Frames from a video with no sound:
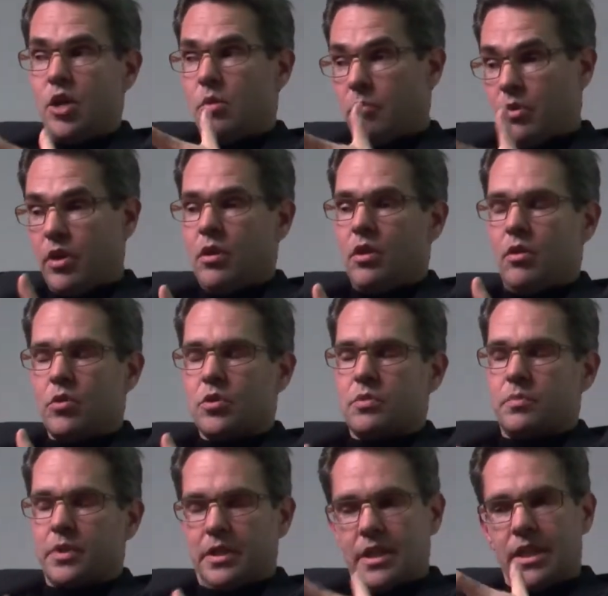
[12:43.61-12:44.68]
But, also,
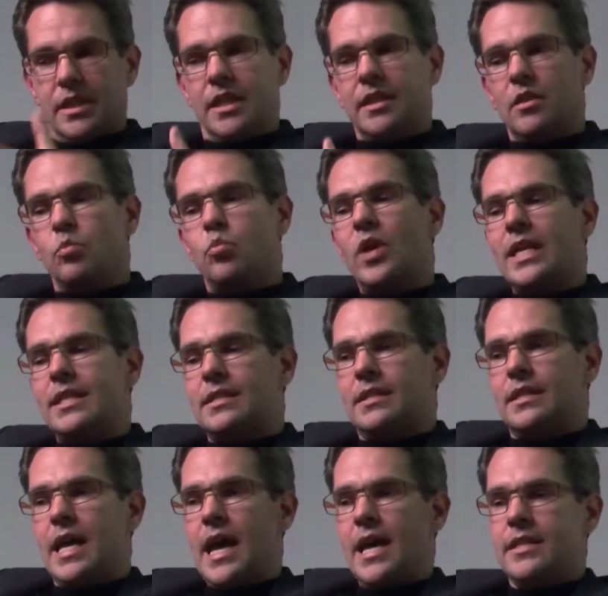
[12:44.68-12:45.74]
but then the waste
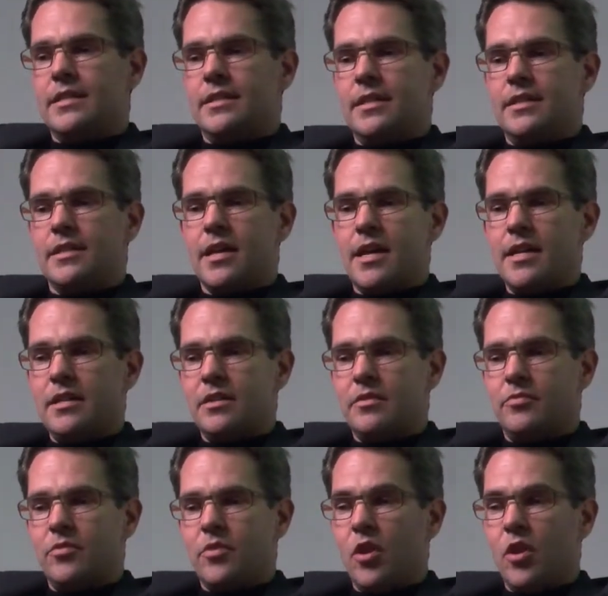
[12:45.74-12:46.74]
has this kind of